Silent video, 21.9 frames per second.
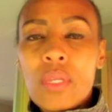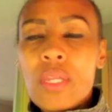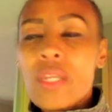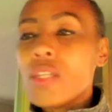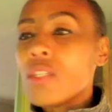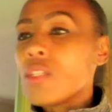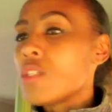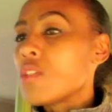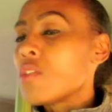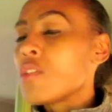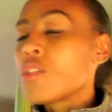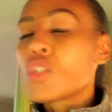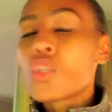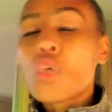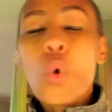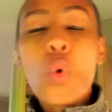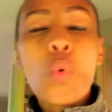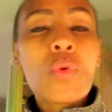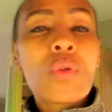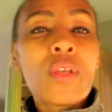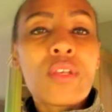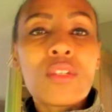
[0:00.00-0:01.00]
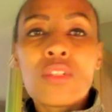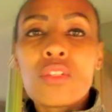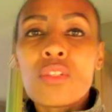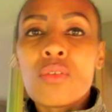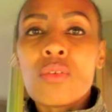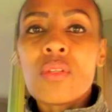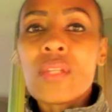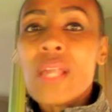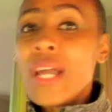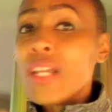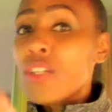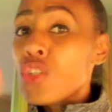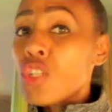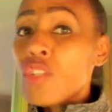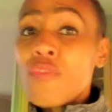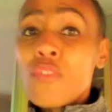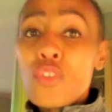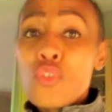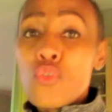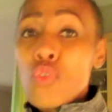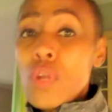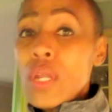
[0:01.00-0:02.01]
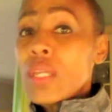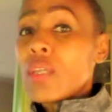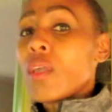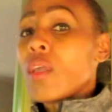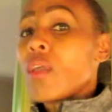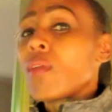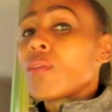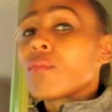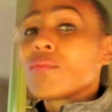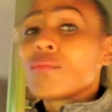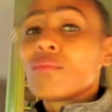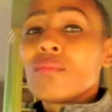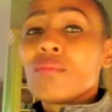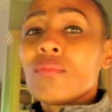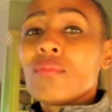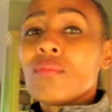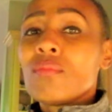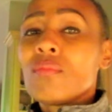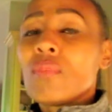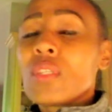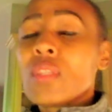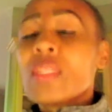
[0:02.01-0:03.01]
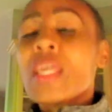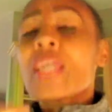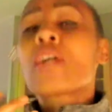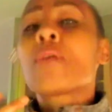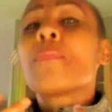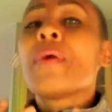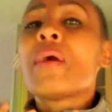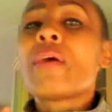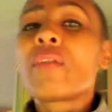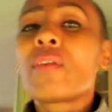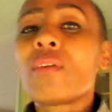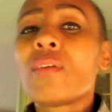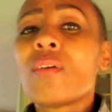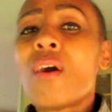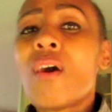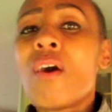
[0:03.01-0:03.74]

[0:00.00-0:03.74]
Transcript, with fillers: it is so necessary, not just for drinking, but think about it.